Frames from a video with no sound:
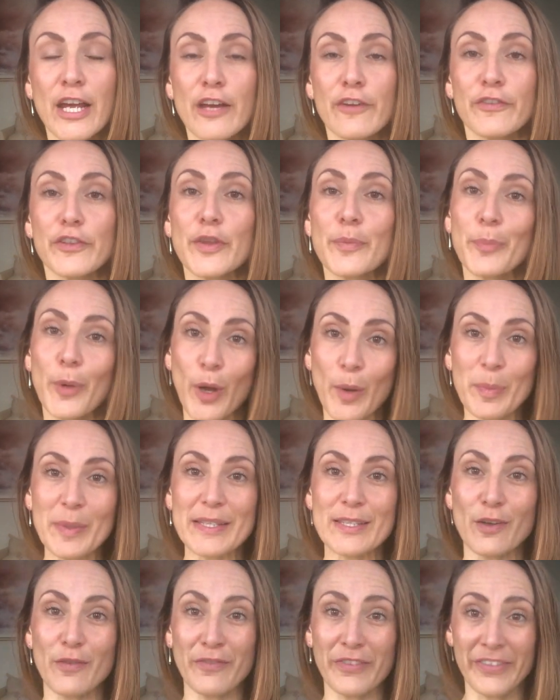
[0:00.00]
For the
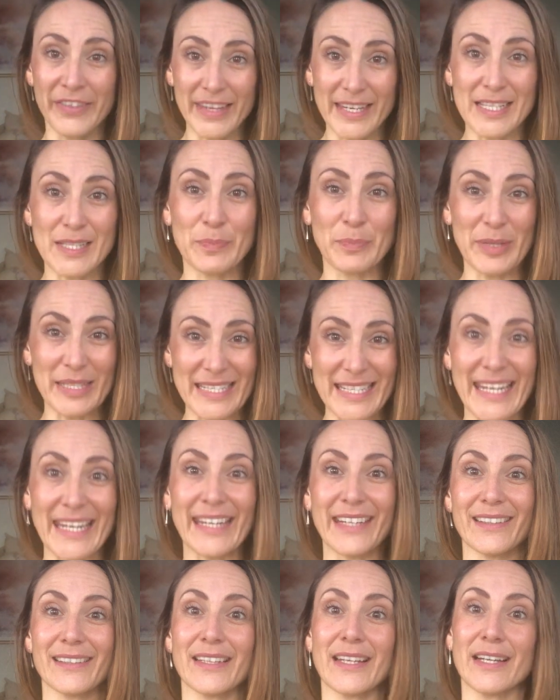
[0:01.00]
purpose of this
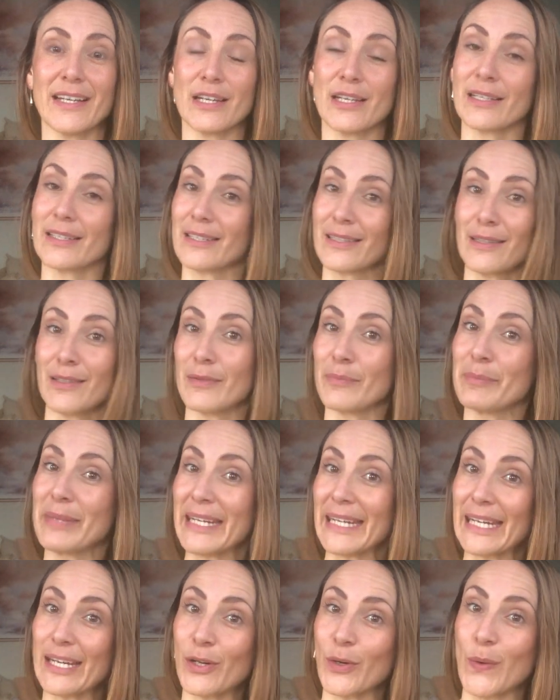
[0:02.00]
particular little
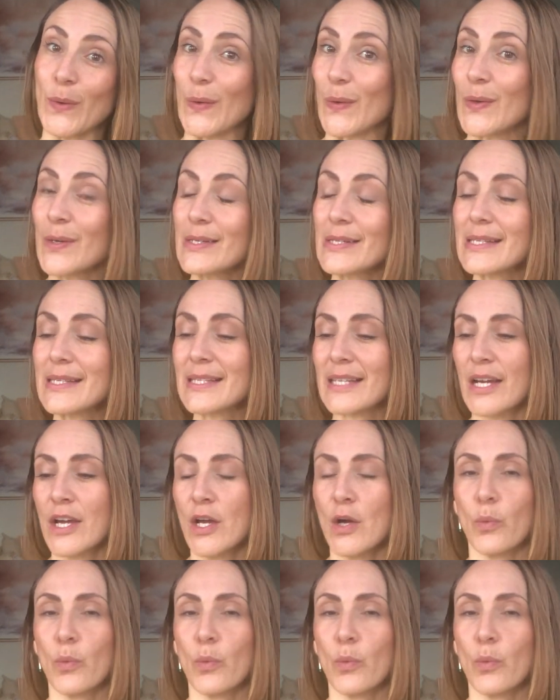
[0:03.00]
mini course,